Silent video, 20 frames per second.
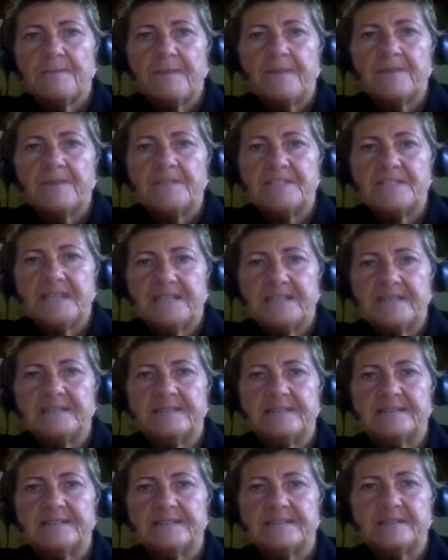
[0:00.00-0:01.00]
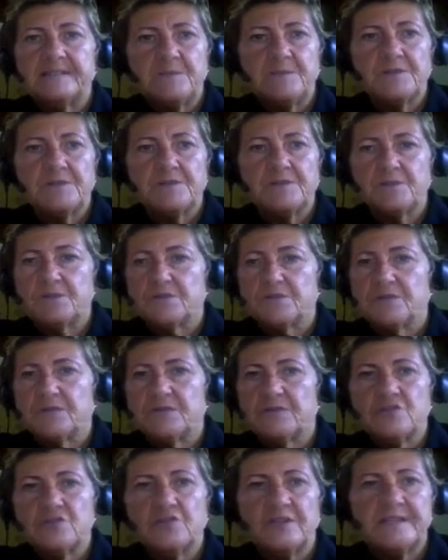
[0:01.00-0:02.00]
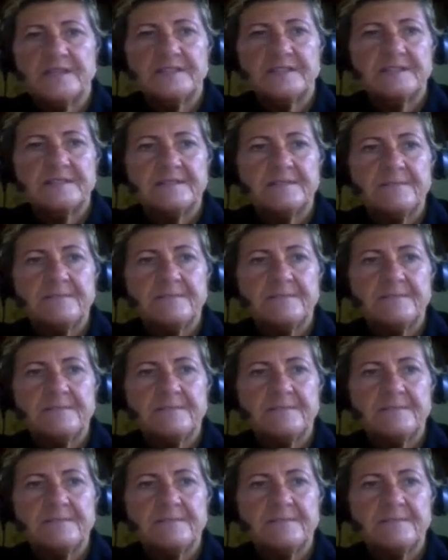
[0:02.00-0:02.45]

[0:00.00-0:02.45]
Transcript: the tendons, the muscles, and the joints.